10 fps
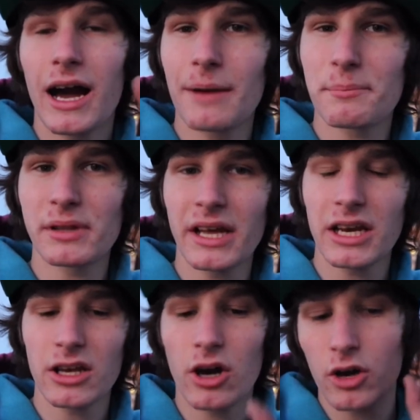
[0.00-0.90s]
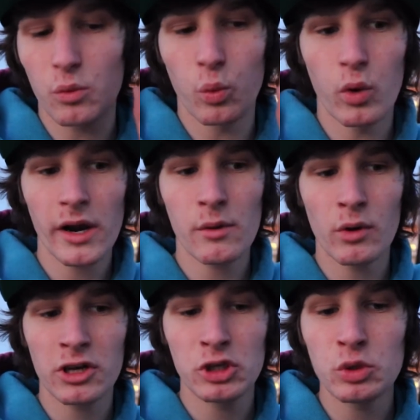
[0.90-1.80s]
I'm planning on what I
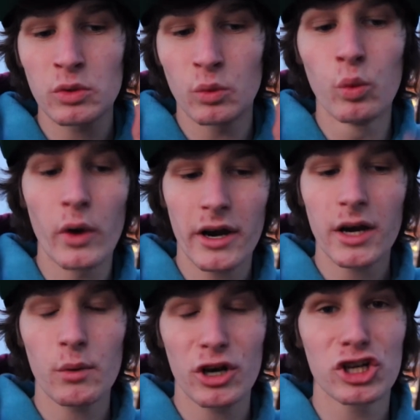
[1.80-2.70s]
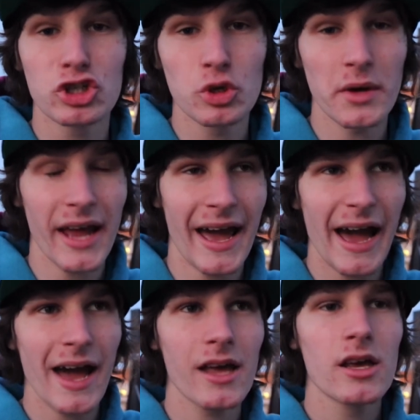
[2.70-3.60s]
want to do and where I want to do it
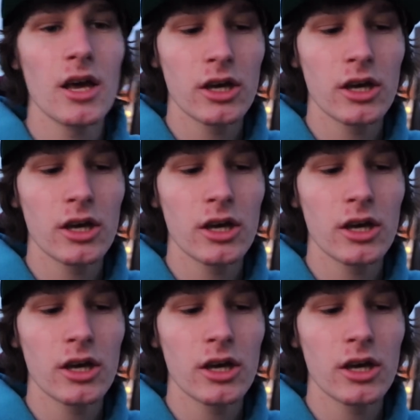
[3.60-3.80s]
at.